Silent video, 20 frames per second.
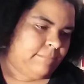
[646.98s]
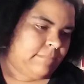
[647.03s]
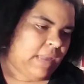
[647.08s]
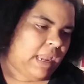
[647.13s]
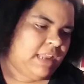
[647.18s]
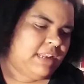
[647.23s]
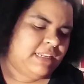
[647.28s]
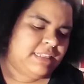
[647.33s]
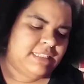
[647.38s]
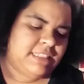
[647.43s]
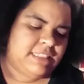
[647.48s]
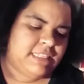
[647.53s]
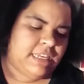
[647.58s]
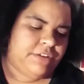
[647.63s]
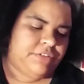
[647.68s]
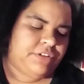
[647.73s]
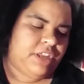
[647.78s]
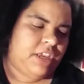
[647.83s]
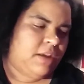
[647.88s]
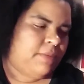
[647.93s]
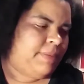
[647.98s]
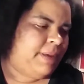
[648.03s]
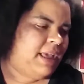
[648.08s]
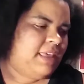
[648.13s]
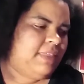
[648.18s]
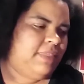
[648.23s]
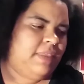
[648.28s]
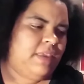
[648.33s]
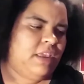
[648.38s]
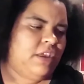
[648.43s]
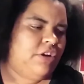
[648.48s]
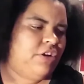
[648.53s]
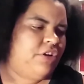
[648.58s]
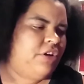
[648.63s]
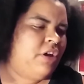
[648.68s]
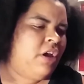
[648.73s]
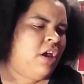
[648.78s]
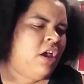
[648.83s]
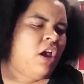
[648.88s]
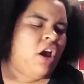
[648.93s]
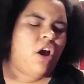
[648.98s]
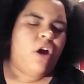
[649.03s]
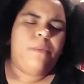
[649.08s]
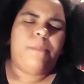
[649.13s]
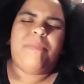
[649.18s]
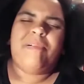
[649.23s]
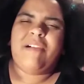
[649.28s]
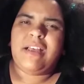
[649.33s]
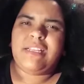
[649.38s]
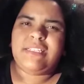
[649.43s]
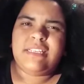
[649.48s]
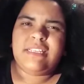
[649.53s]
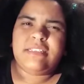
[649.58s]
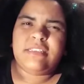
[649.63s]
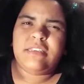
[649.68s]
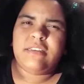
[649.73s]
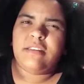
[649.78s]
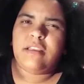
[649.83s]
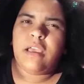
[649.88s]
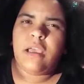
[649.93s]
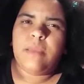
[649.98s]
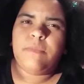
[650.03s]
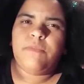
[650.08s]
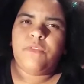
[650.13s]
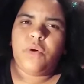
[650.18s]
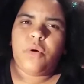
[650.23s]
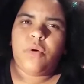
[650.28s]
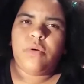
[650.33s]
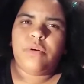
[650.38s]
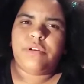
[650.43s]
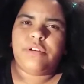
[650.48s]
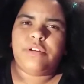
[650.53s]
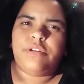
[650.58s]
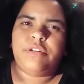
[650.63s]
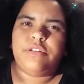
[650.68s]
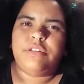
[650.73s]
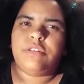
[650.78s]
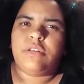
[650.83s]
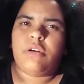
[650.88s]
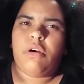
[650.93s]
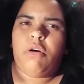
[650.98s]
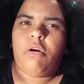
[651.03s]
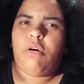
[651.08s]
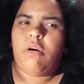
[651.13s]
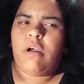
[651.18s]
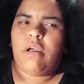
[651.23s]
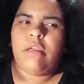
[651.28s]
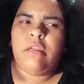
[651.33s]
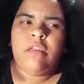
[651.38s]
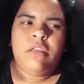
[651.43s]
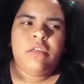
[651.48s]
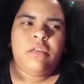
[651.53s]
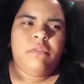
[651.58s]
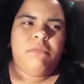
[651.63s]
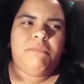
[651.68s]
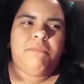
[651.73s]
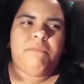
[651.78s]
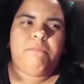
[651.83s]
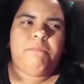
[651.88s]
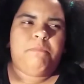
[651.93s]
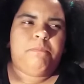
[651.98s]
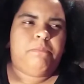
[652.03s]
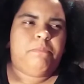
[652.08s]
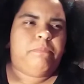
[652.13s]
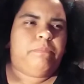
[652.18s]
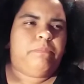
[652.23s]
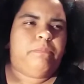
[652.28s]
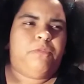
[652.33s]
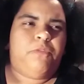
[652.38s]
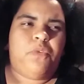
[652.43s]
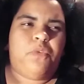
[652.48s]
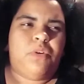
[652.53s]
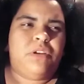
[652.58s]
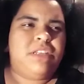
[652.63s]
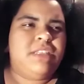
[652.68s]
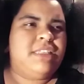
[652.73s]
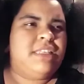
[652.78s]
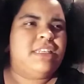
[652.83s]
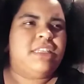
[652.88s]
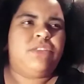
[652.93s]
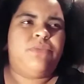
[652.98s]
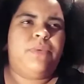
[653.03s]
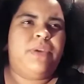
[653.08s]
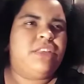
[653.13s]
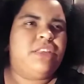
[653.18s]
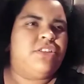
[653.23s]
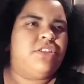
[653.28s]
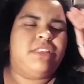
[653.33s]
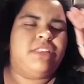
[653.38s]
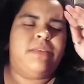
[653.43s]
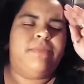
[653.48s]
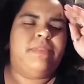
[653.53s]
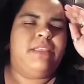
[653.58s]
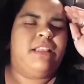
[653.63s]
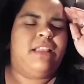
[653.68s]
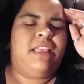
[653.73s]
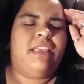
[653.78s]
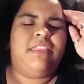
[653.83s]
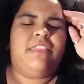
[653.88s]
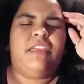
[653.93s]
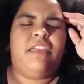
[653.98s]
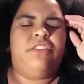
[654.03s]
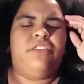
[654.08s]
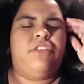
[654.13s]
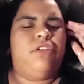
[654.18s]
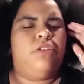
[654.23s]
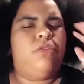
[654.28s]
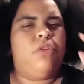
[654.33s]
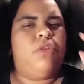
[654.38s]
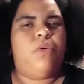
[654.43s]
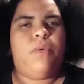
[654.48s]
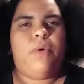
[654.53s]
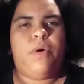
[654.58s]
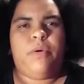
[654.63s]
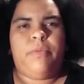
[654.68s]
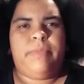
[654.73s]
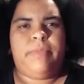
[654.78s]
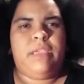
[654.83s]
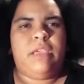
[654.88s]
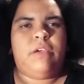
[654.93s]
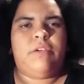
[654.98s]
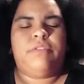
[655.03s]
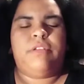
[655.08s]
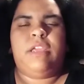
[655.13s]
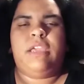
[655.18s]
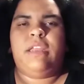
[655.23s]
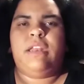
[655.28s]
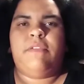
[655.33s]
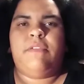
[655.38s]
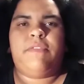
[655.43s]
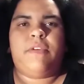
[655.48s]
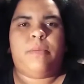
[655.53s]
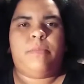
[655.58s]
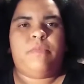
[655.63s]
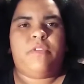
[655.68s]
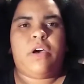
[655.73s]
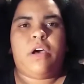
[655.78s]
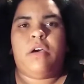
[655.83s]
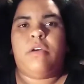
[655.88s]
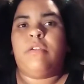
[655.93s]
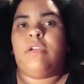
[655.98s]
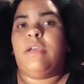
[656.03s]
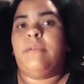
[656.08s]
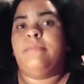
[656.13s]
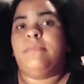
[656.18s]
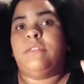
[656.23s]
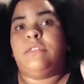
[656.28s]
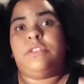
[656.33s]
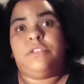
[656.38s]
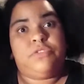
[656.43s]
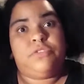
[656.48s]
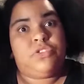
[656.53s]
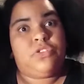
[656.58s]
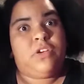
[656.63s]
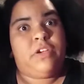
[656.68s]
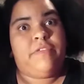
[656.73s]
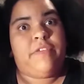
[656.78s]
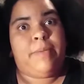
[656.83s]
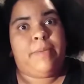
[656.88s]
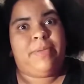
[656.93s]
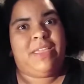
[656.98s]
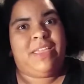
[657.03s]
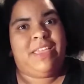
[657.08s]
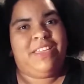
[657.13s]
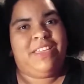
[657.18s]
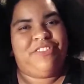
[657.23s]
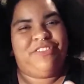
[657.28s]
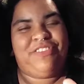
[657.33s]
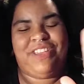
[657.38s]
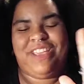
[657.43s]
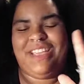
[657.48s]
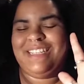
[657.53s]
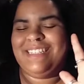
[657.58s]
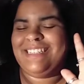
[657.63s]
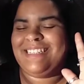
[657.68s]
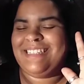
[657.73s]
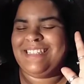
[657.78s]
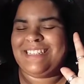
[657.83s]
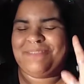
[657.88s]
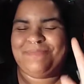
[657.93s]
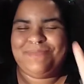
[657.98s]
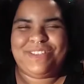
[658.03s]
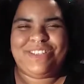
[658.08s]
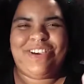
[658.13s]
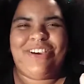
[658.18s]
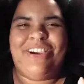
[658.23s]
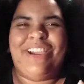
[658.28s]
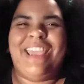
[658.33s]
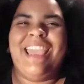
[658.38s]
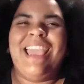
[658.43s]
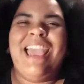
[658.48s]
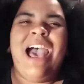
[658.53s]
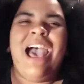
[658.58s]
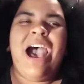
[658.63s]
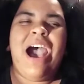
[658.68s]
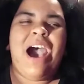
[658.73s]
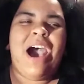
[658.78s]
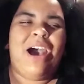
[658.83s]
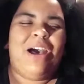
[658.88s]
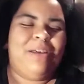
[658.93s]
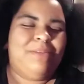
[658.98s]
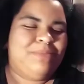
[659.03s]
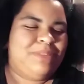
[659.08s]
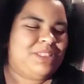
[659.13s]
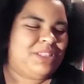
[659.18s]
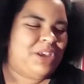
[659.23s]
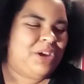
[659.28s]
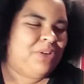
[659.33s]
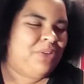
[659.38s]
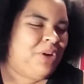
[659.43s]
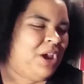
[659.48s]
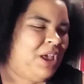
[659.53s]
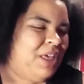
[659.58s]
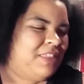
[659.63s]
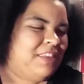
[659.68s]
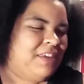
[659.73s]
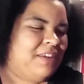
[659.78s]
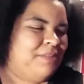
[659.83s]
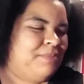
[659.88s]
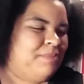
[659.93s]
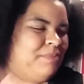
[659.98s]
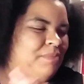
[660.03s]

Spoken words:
It doesn't say on here, but I think her processing time for orders are 4 to 6 weeks or something like that. Don't quote me on it if I'm wrong. I'm so sorry, Rabid Kitten Creations. I'm sorry. So the